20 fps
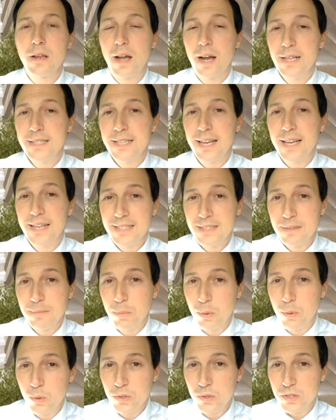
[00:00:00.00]
I'd say it is
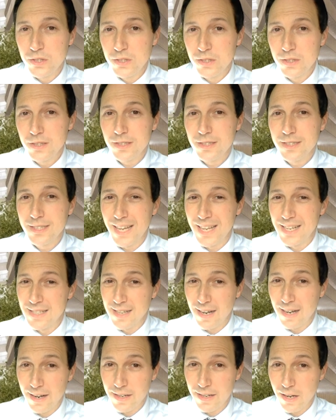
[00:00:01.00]
important to get a
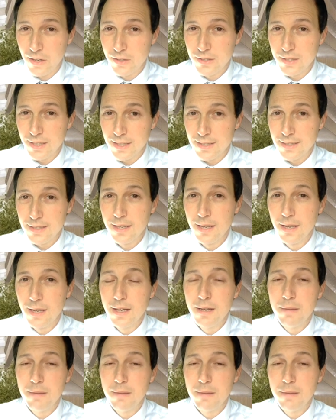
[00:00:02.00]
diagnosis